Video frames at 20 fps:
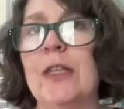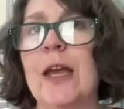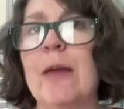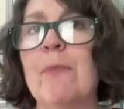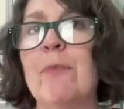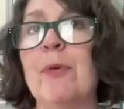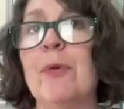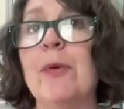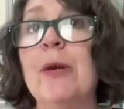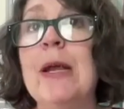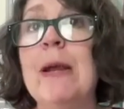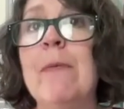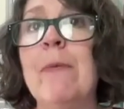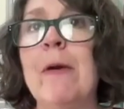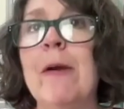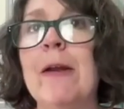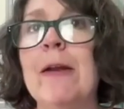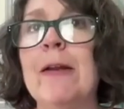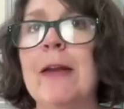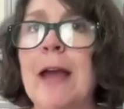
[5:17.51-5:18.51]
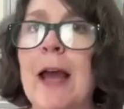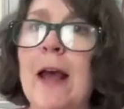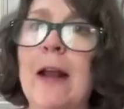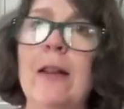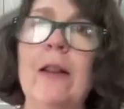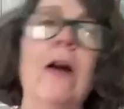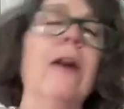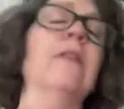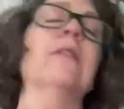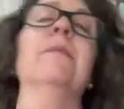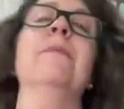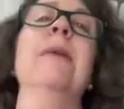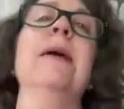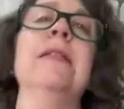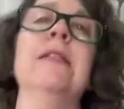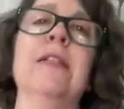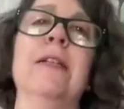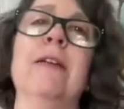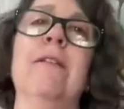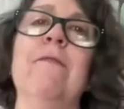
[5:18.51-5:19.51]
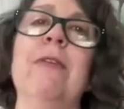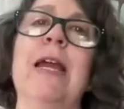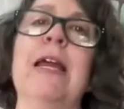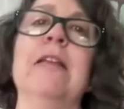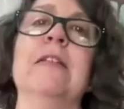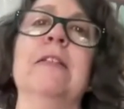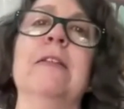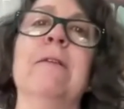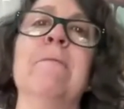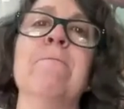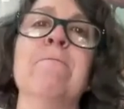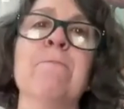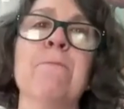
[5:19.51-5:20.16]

they pre-print catalogs months in advance.